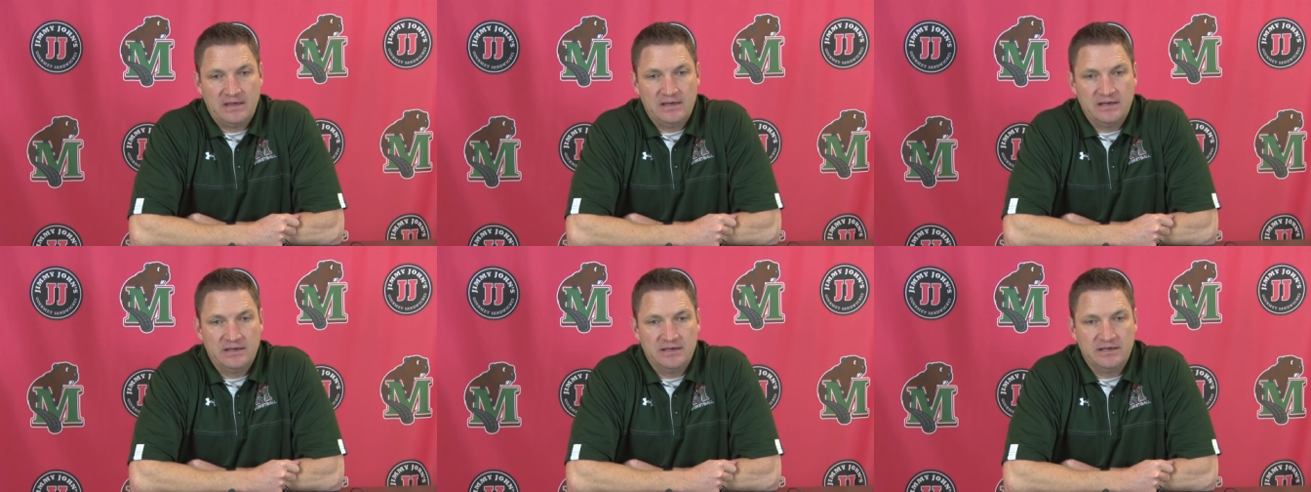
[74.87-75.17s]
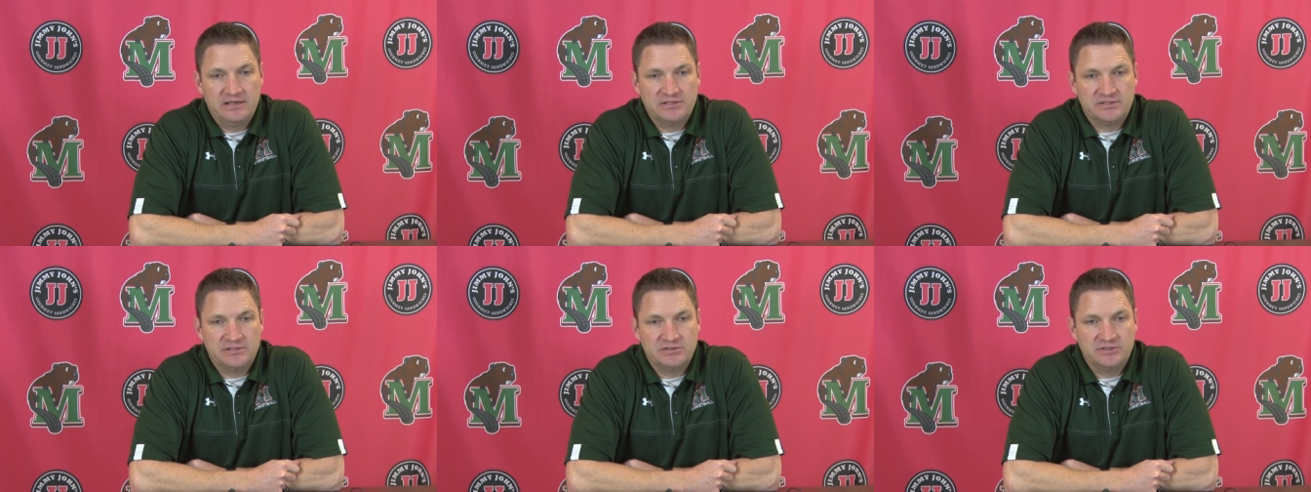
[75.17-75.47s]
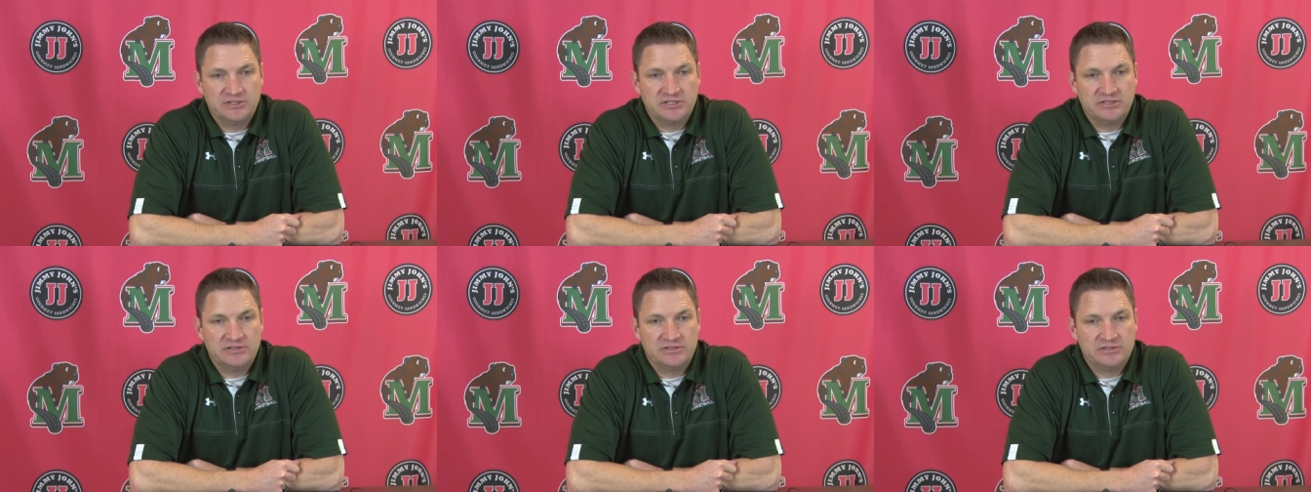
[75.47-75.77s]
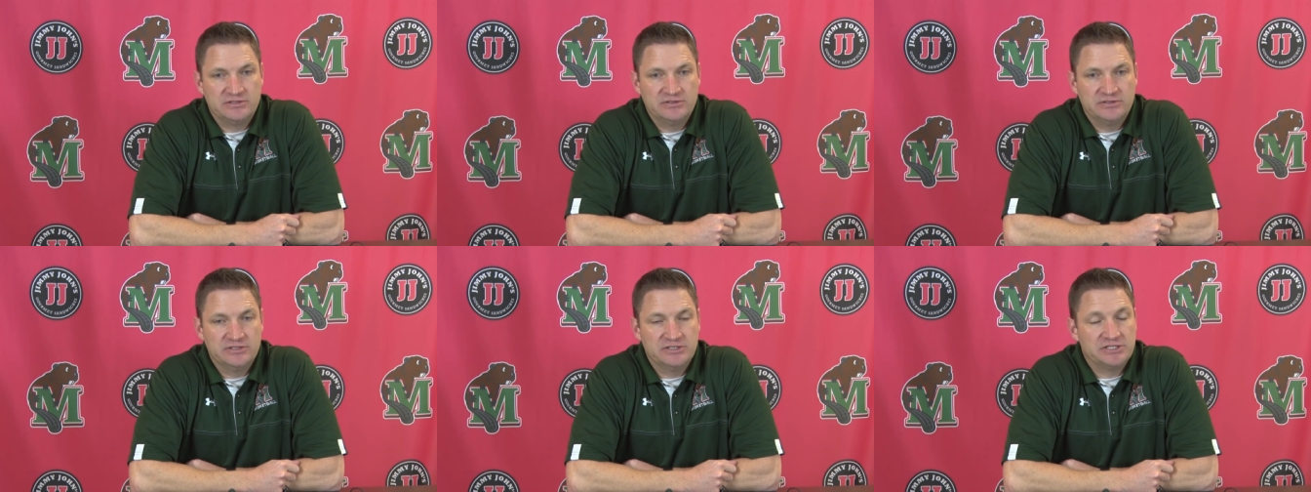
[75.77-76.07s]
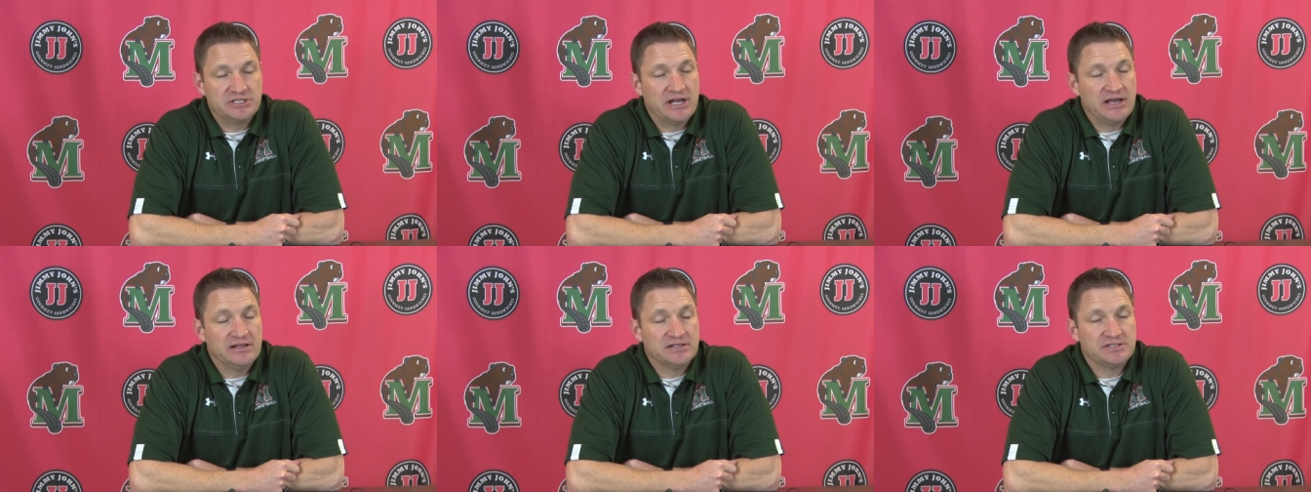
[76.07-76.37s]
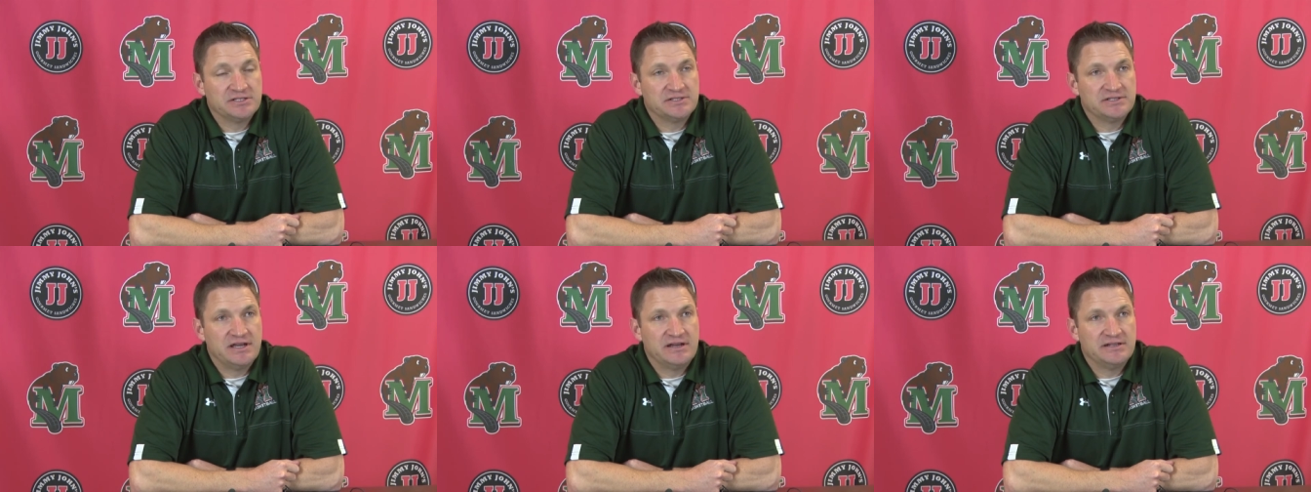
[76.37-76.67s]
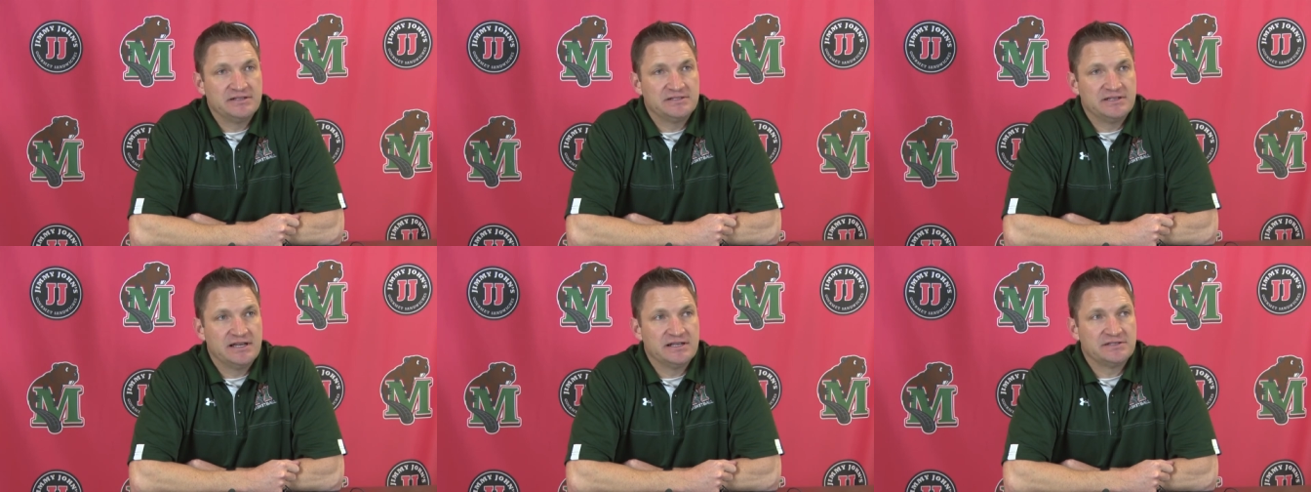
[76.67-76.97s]
and, and, two two good challenges down
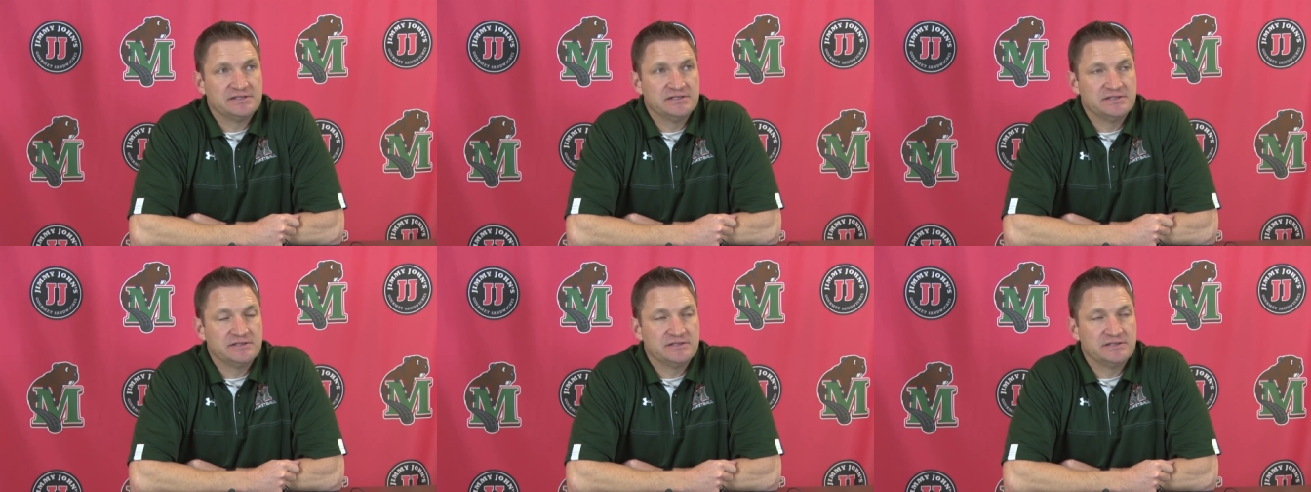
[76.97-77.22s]
in Texas.